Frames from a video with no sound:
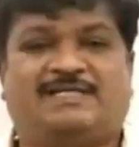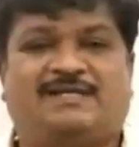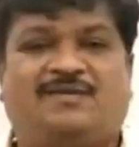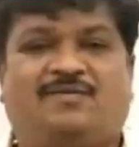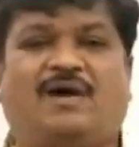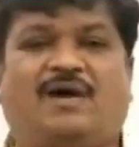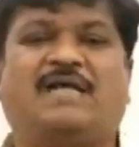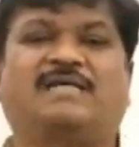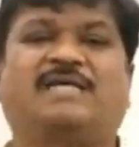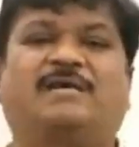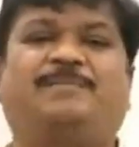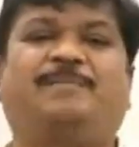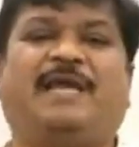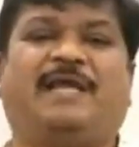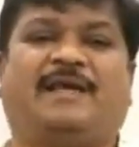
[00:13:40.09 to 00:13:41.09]
what does it
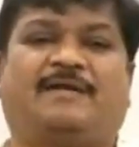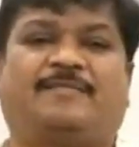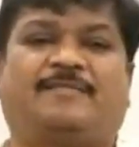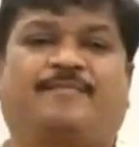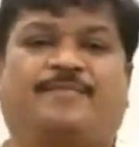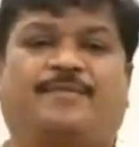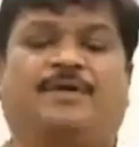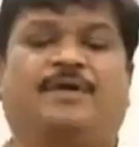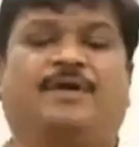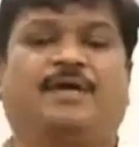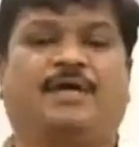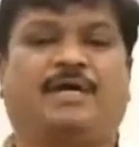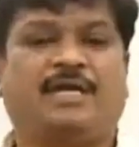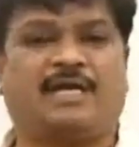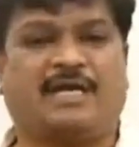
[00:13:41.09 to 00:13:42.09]
mean?
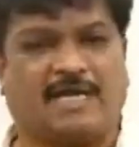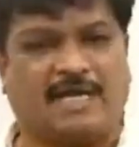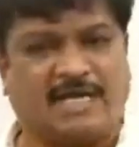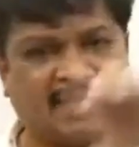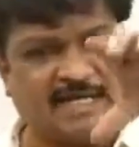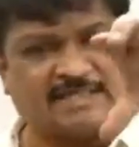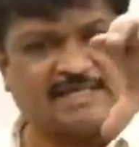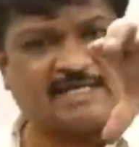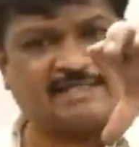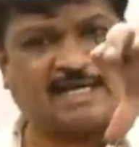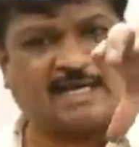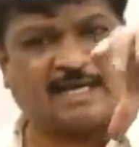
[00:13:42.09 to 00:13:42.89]
In rainy season,